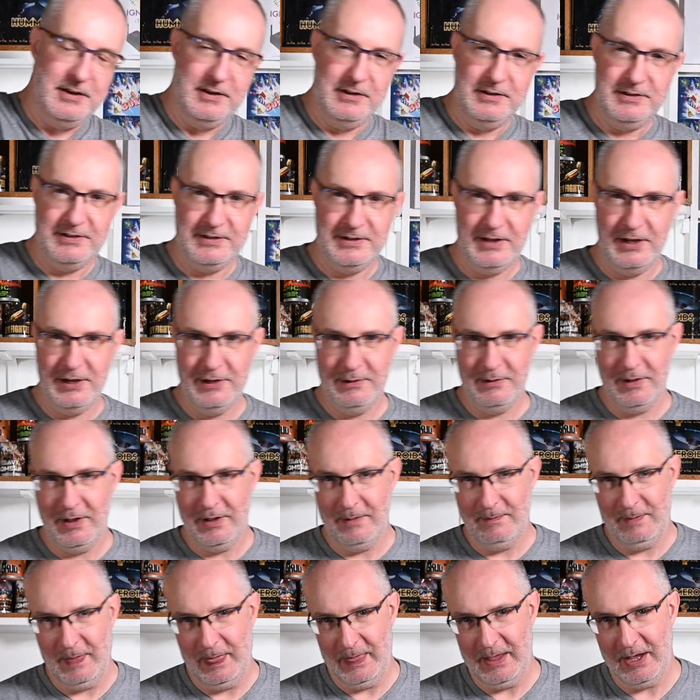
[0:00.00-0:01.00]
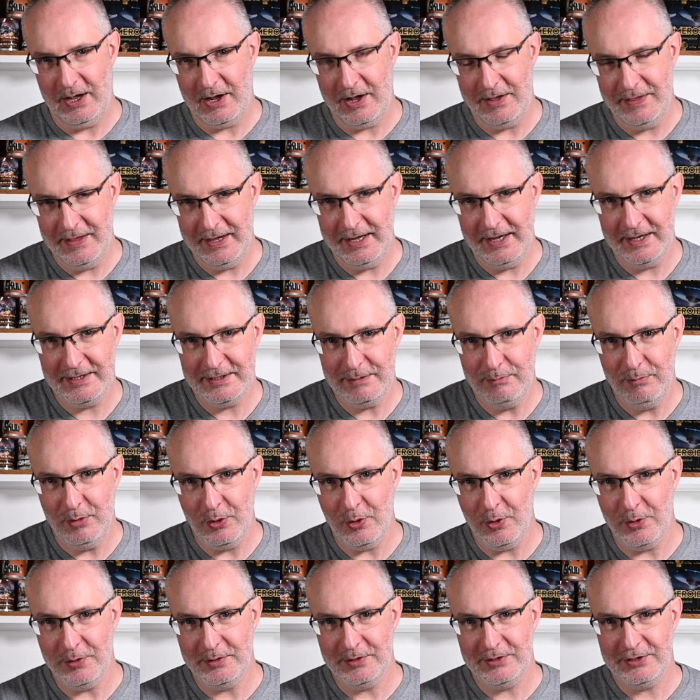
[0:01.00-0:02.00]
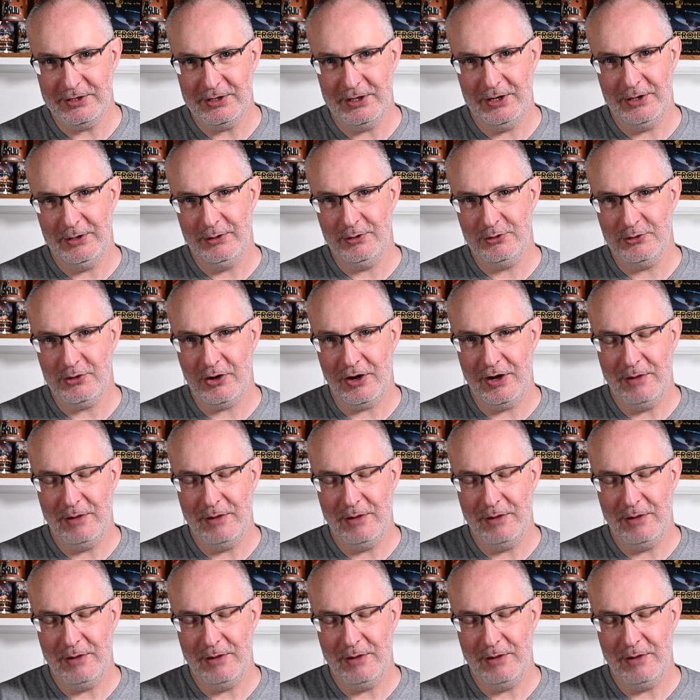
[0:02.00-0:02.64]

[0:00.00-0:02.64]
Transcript: So I think it's important to try